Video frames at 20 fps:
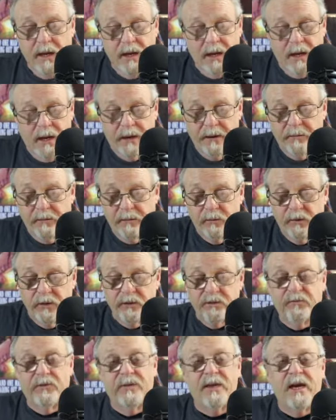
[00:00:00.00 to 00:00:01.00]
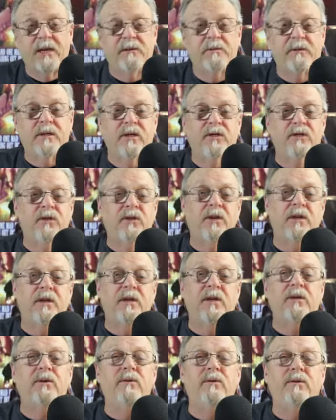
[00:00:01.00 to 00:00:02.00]
The reason for that is because you're going
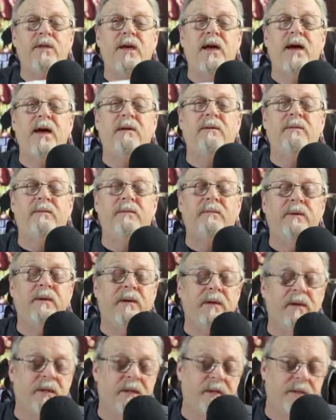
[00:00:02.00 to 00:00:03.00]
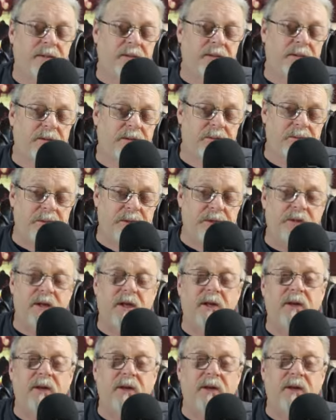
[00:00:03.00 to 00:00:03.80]
to use that to be